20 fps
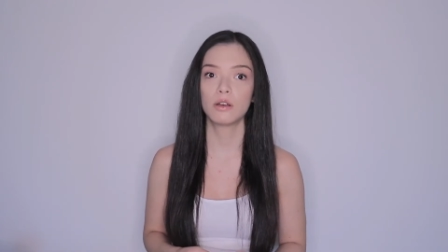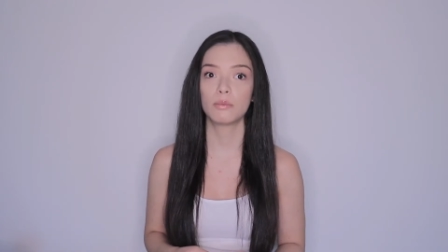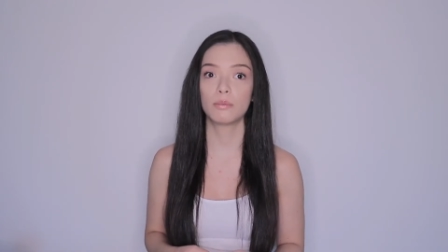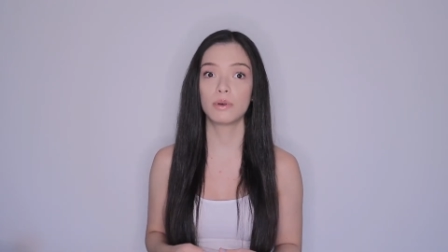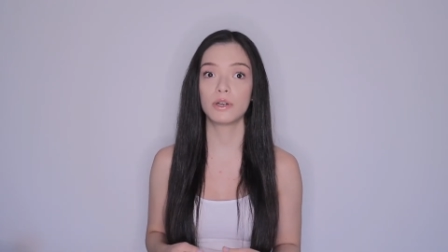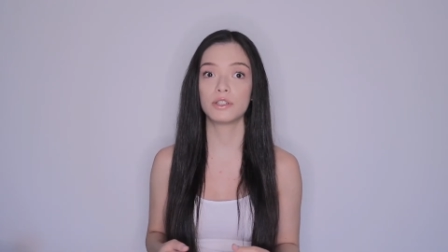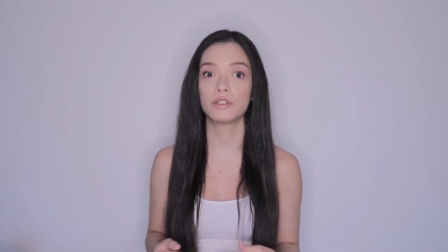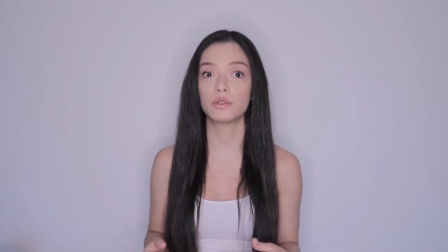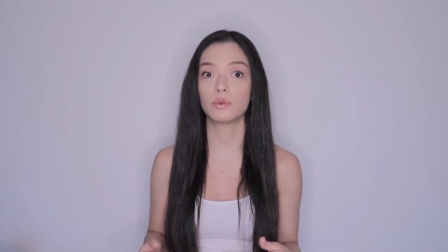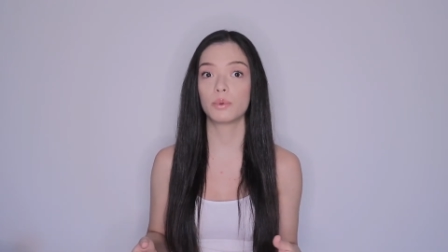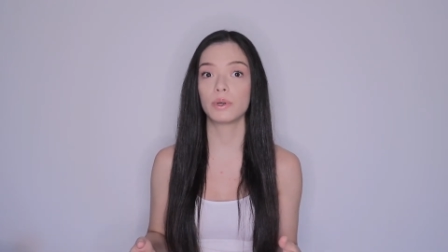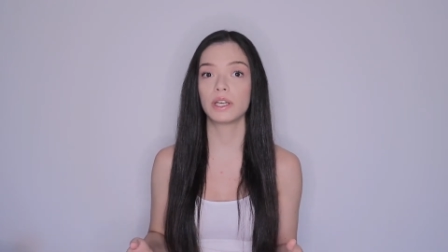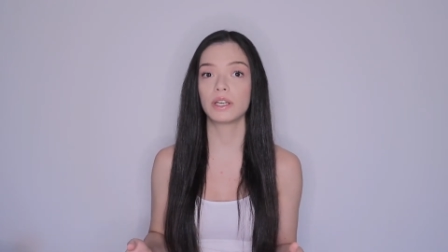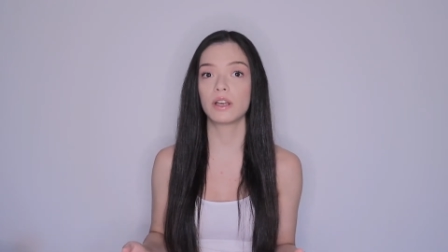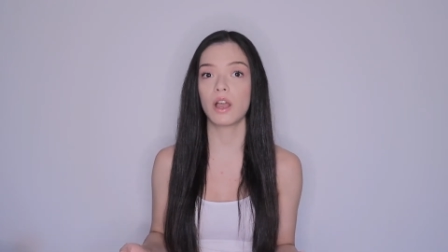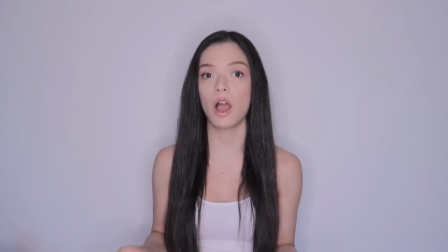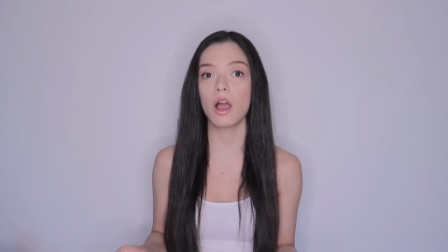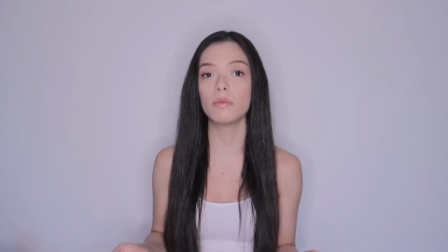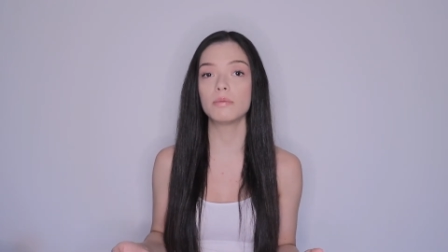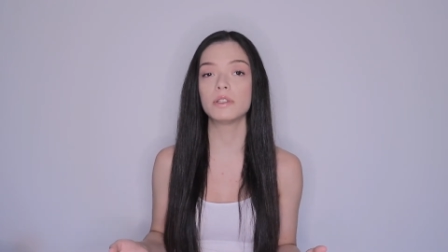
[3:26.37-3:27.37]
but you
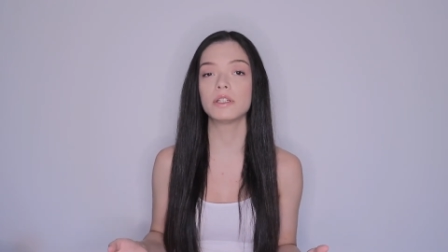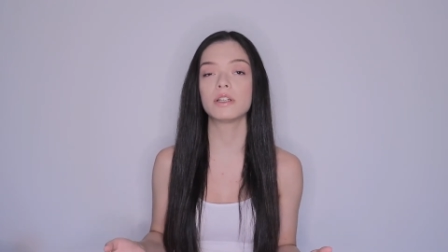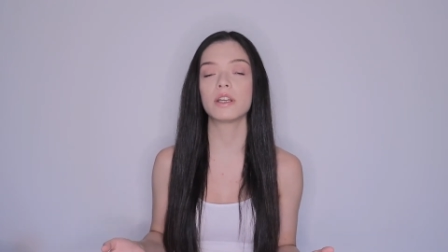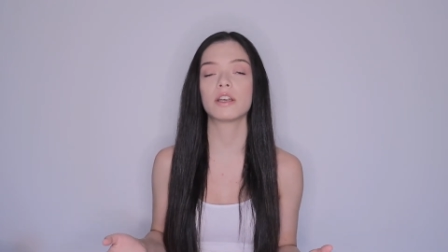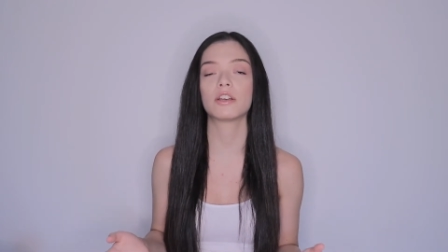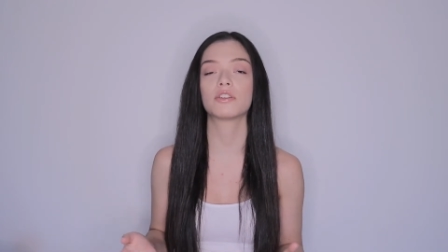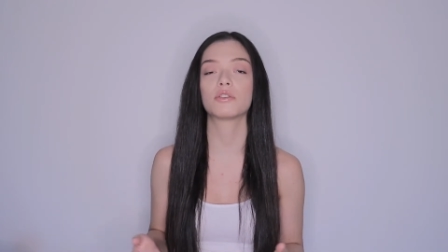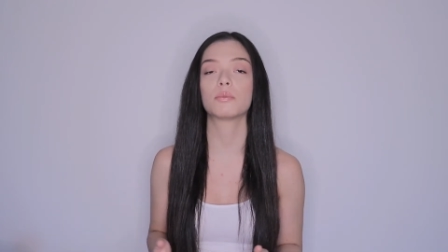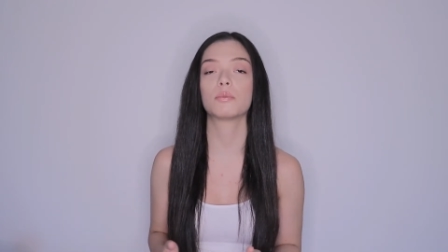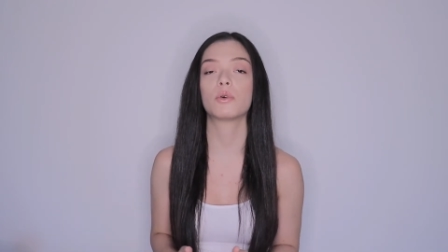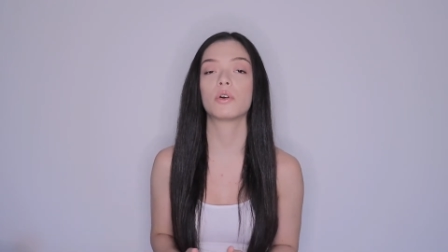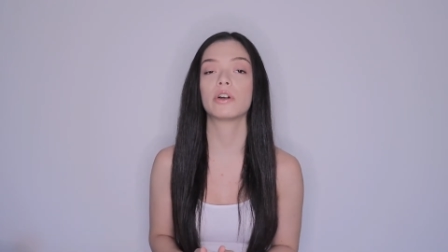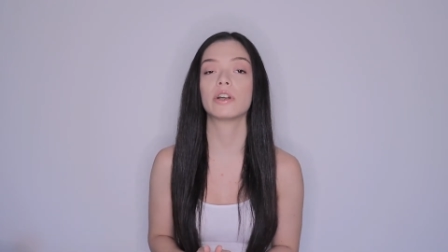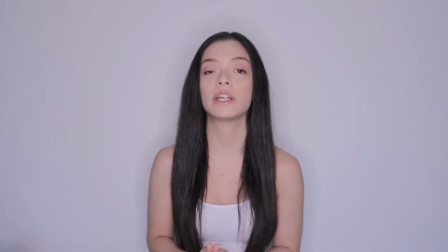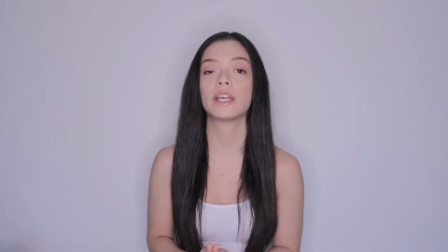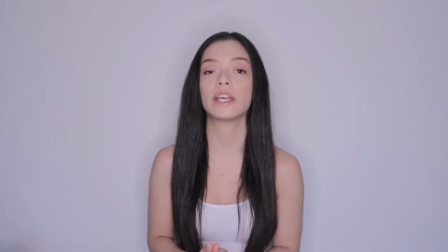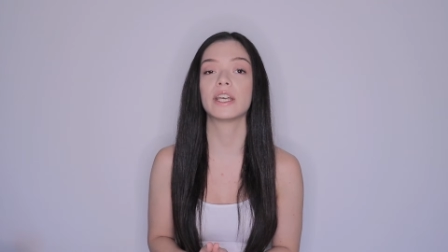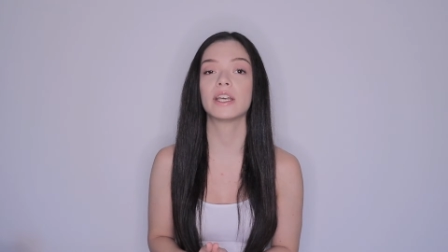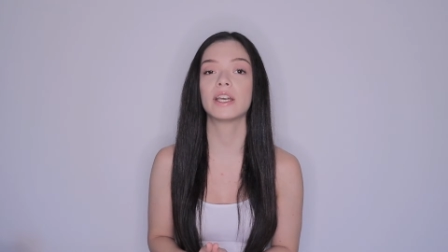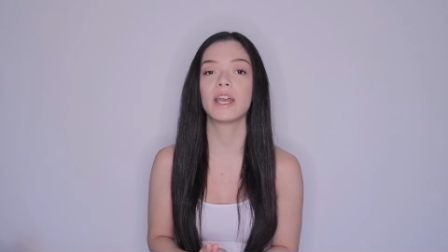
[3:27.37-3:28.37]
wake up the next
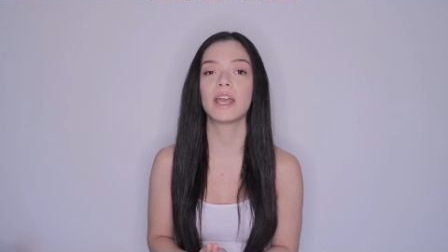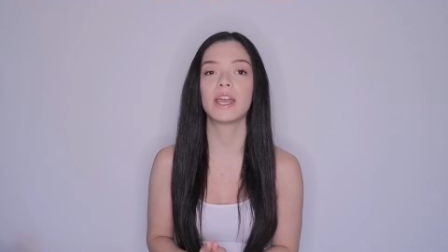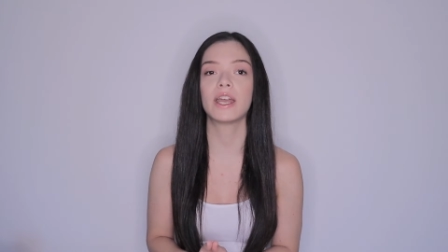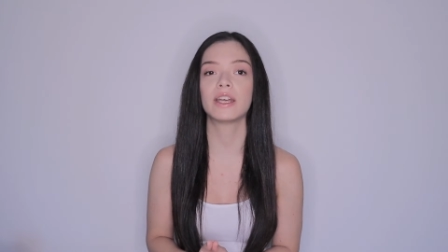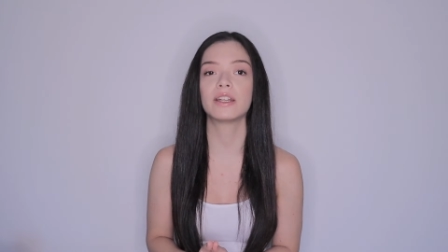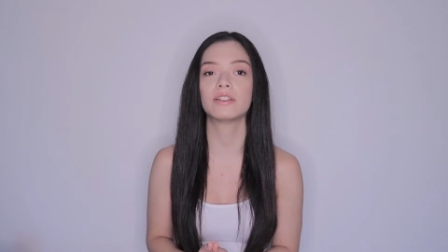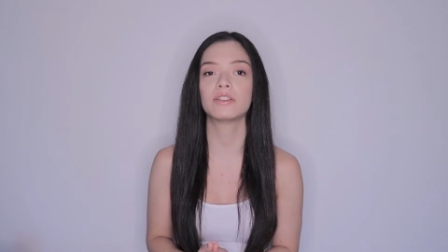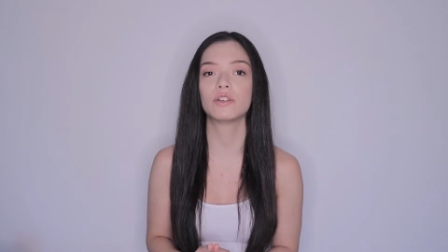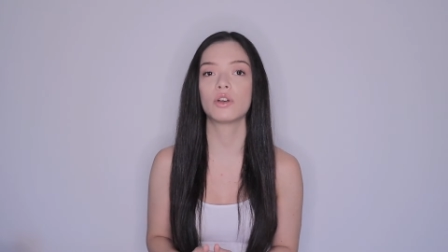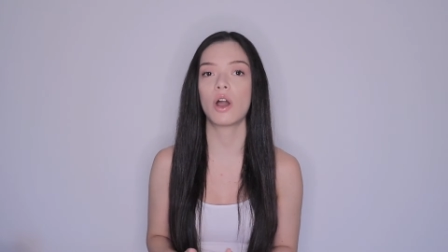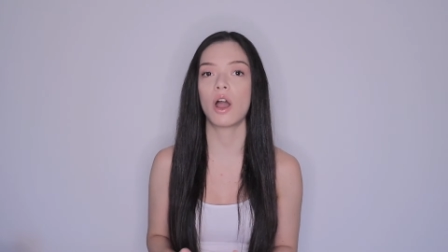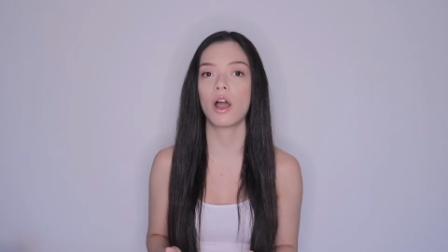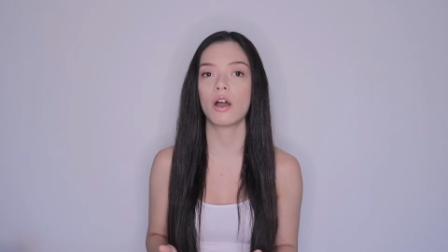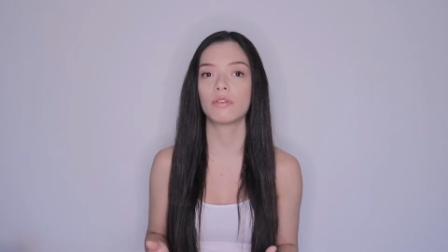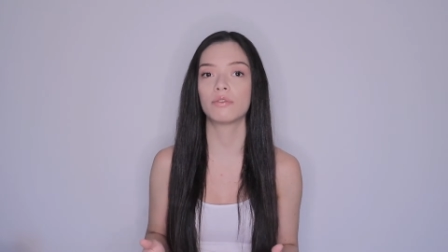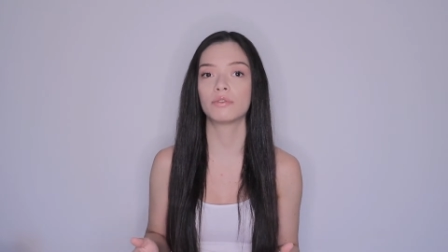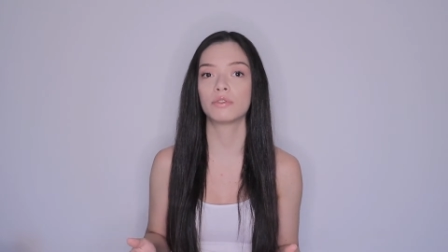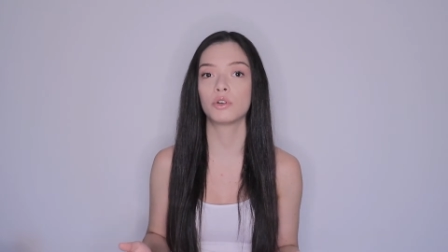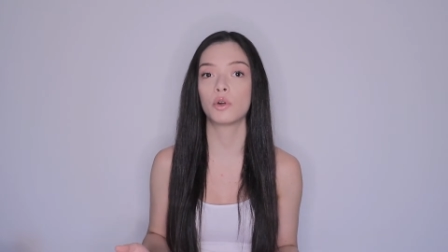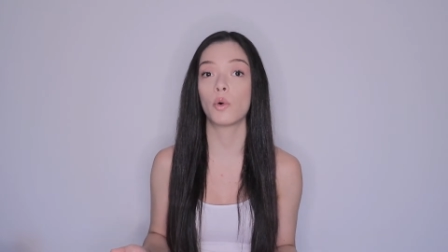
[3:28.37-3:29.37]
morning and you
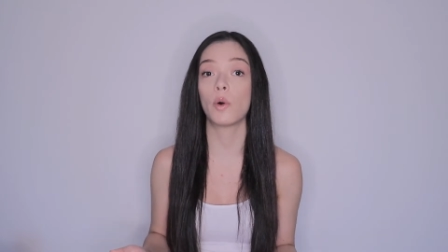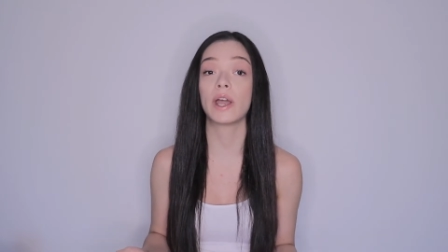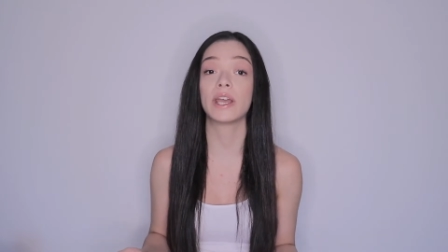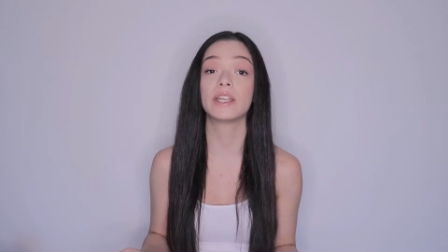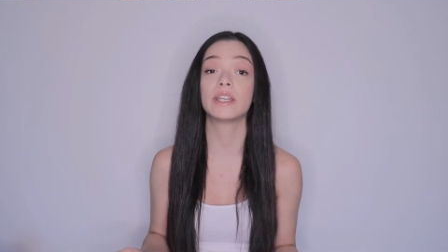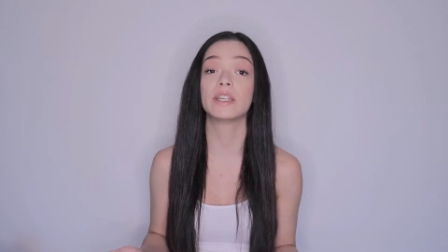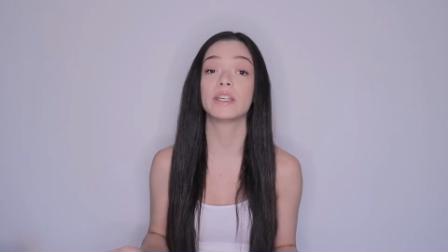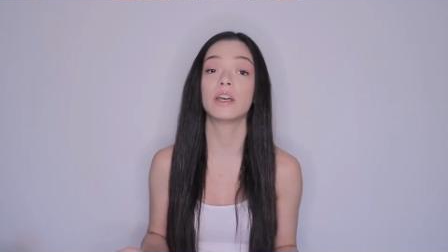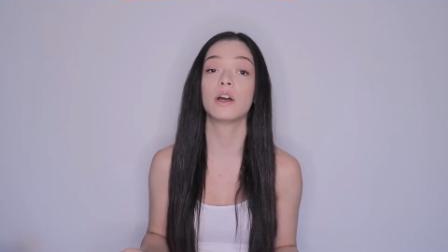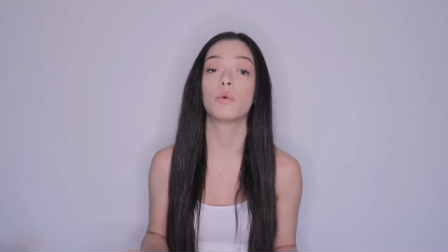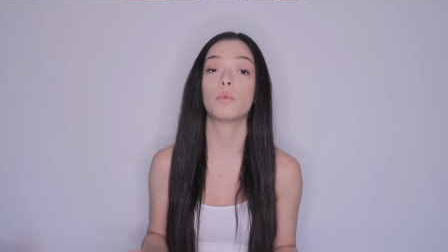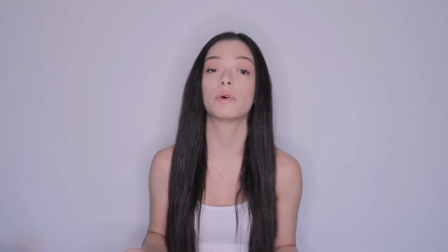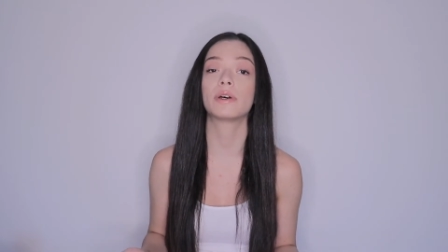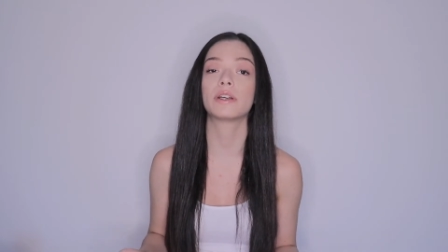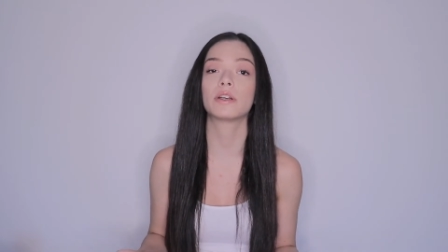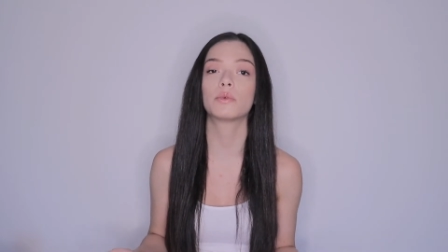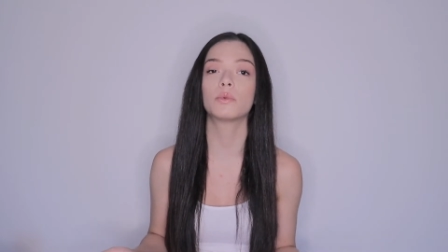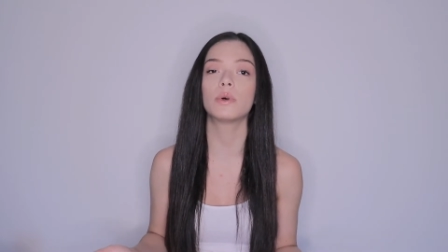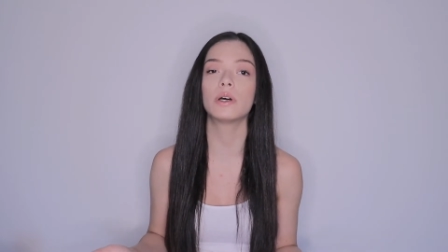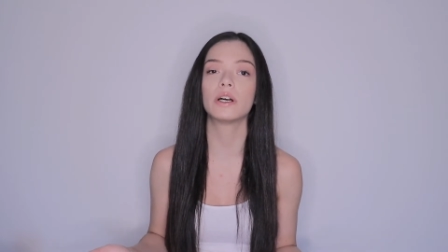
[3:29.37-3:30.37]
have no idea
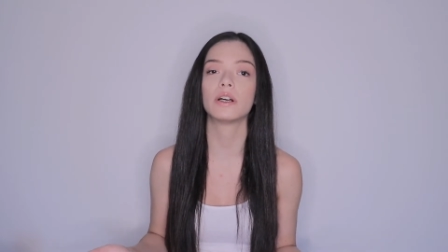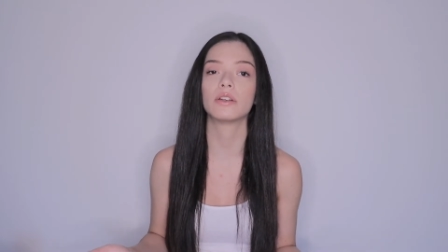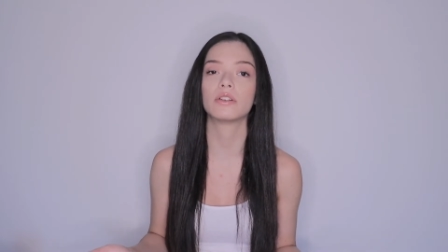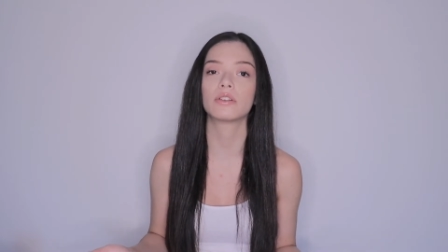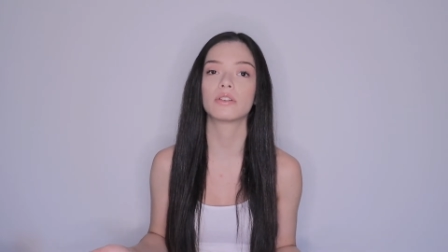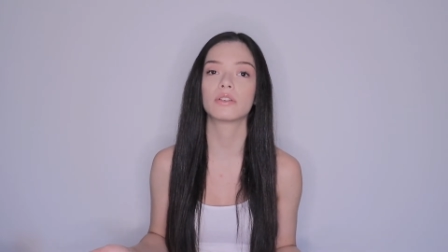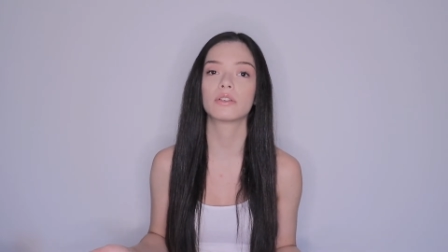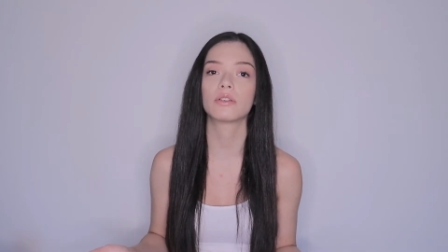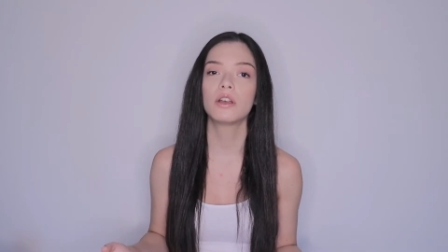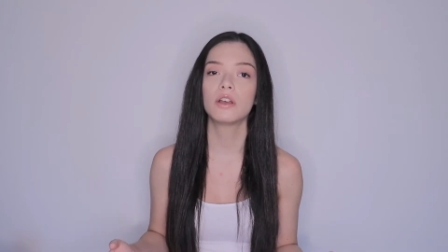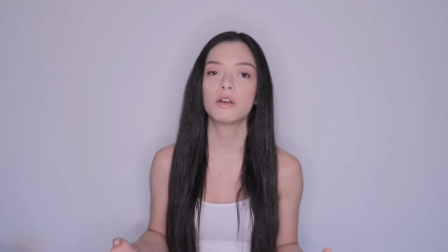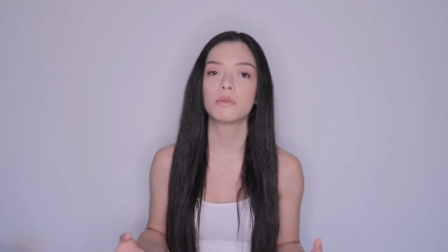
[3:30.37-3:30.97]
what it was.